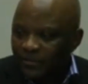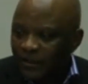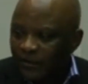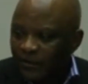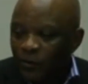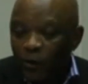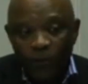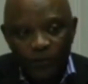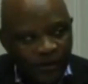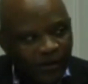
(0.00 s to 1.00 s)
but we
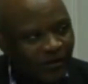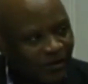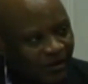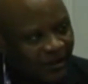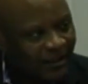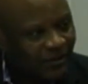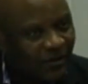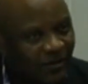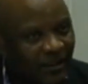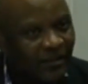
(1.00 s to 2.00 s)
hope we don't get
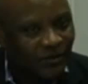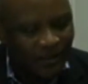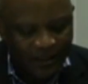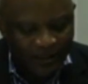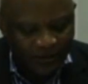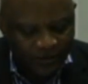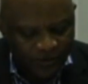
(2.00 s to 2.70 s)
to that. As